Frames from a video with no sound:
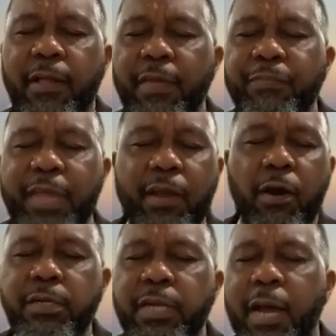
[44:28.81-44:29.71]
that they
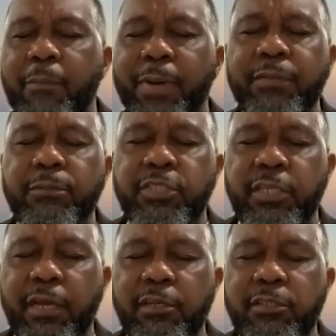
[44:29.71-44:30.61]
are not by
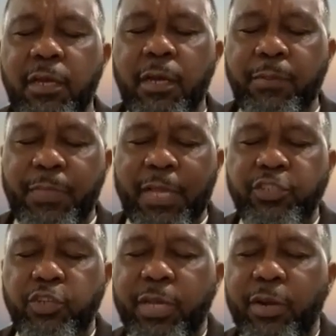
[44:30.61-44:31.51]
themselves, but
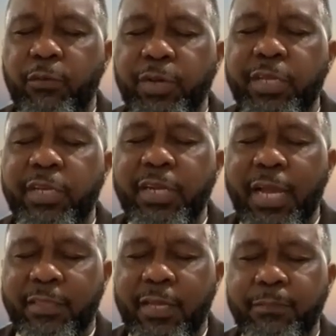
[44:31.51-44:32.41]
that you can
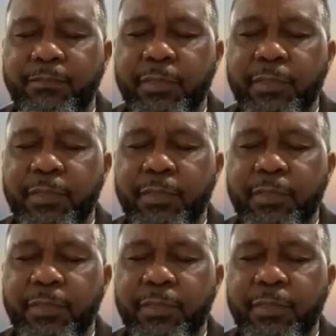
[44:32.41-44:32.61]
reconnect them